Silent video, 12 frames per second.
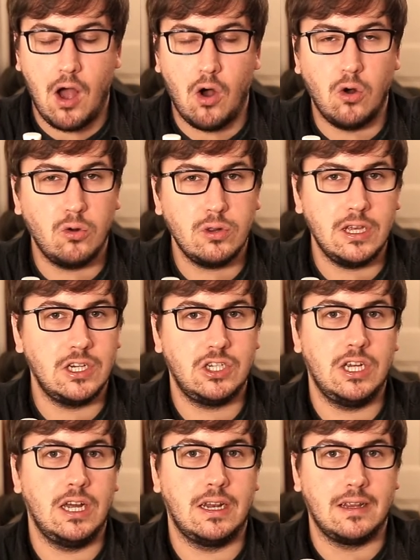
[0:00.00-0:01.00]
Holy
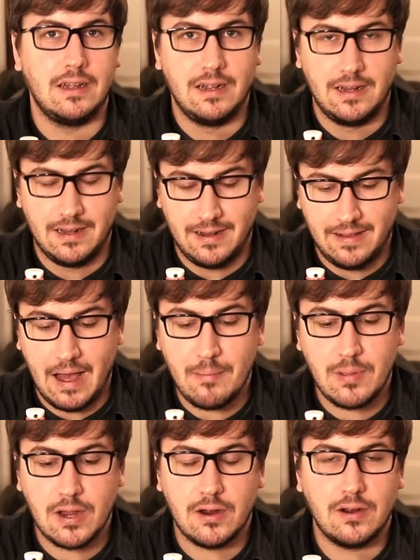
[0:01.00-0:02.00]
shit. That
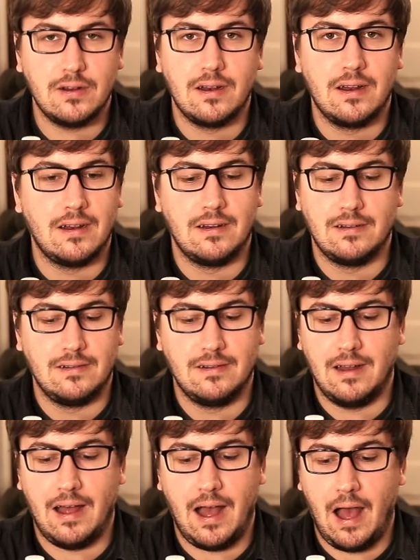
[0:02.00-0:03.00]
beer,
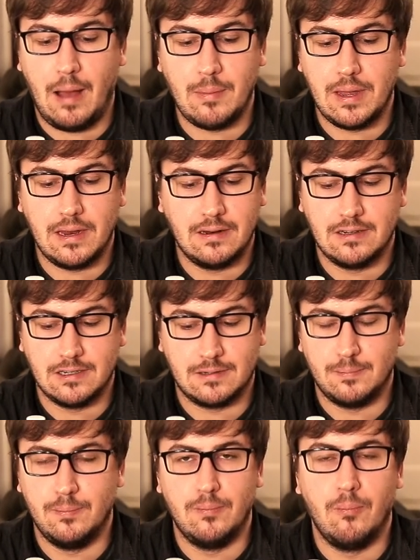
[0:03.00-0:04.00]
I mean,
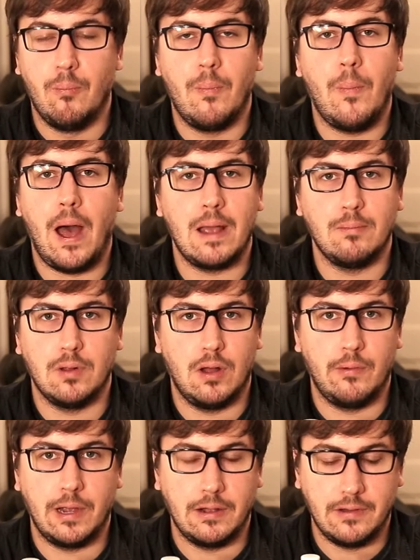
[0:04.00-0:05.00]
just mind
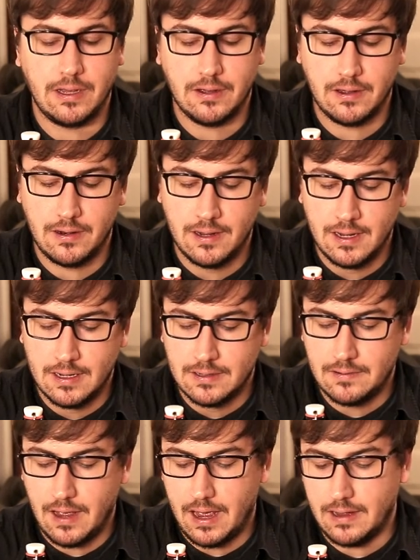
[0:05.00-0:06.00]
blowingly good
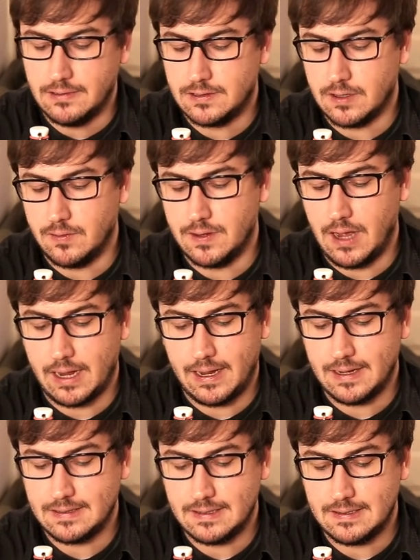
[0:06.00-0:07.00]
and so th- I
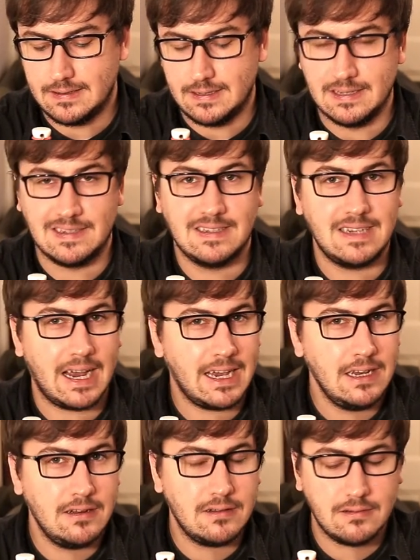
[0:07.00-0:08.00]
guess this is his
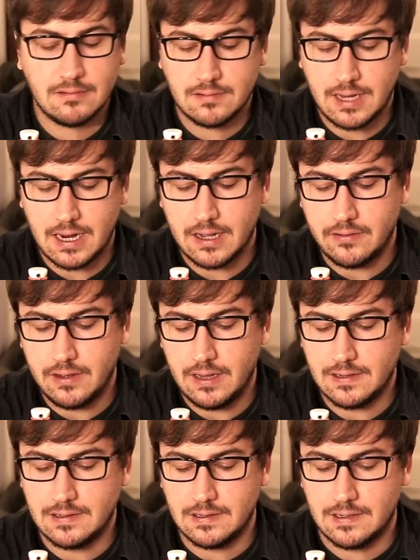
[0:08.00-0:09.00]
second. Technically,
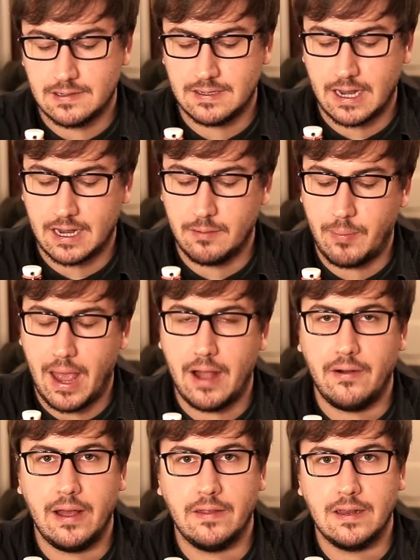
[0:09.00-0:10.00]
this is his second
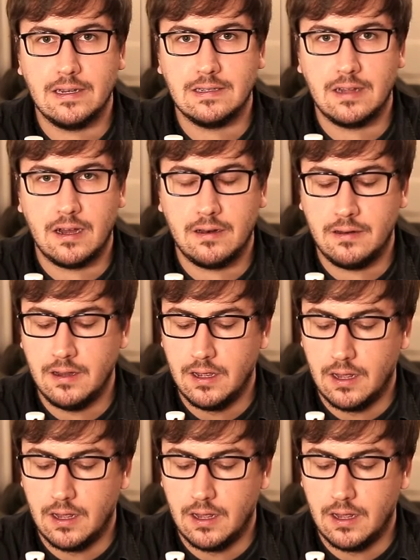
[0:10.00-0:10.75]
pale ale that he's done.